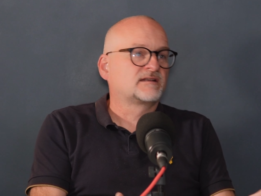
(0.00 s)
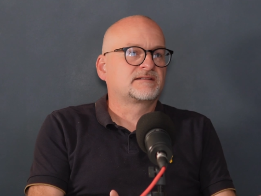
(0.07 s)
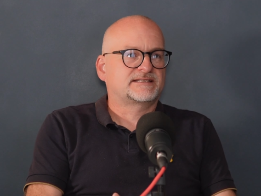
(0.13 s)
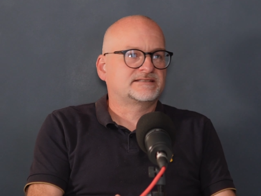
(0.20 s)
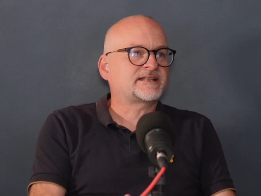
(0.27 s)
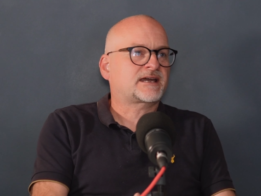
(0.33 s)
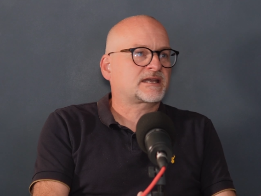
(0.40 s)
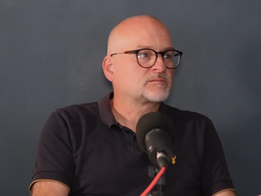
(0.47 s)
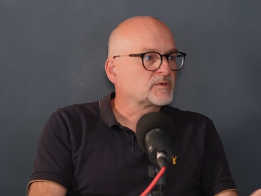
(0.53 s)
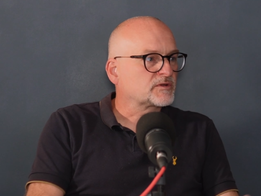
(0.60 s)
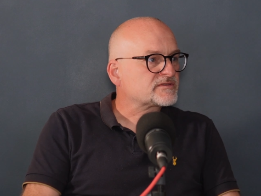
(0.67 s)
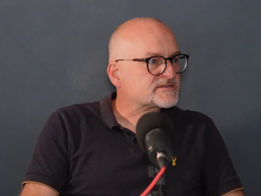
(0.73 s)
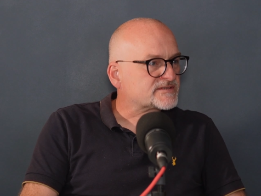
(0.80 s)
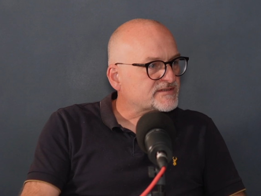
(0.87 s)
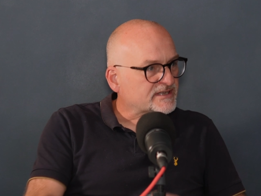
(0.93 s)
9
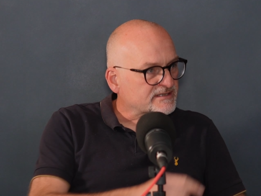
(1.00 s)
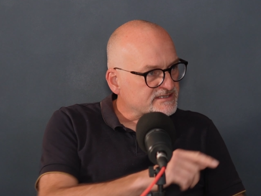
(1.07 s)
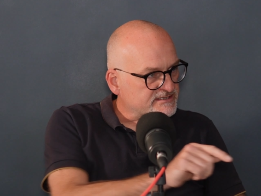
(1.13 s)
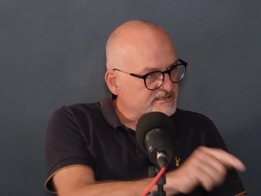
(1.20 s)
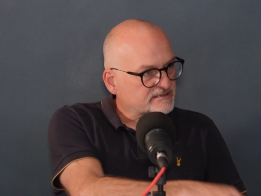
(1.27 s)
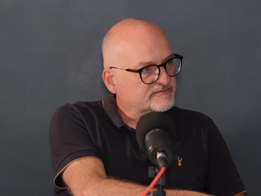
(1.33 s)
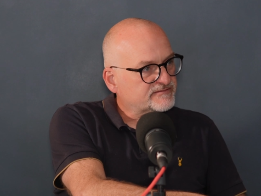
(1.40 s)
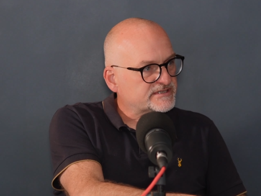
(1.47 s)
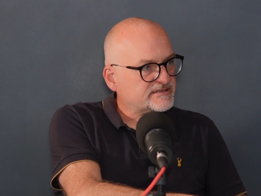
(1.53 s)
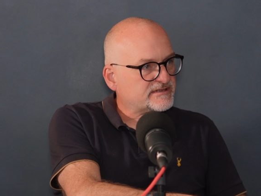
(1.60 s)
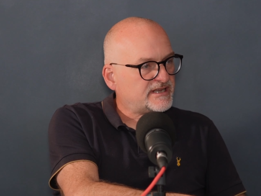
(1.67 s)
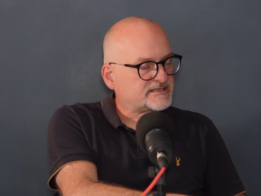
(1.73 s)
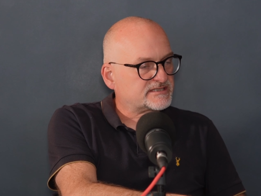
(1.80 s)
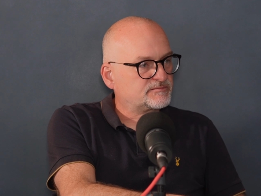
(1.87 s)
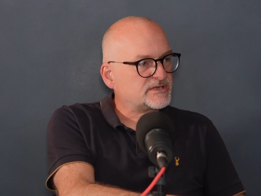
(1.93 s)
months, they can still visit the
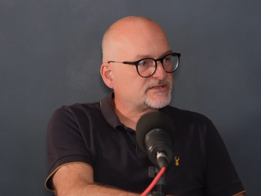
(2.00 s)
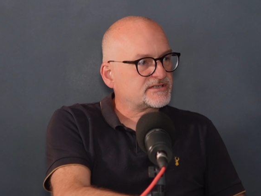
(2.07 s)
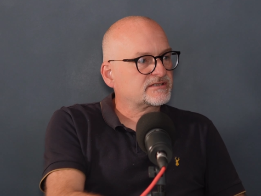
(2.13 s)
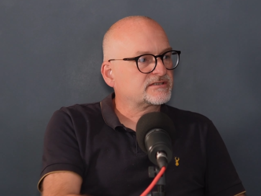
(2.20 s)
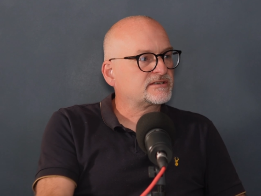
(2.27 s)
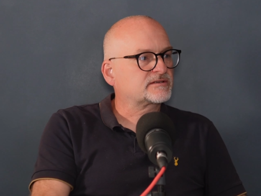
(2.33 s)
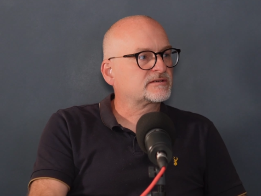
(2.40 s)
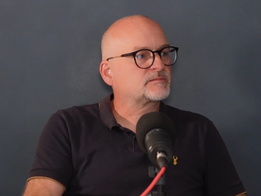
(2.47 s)
exhibition,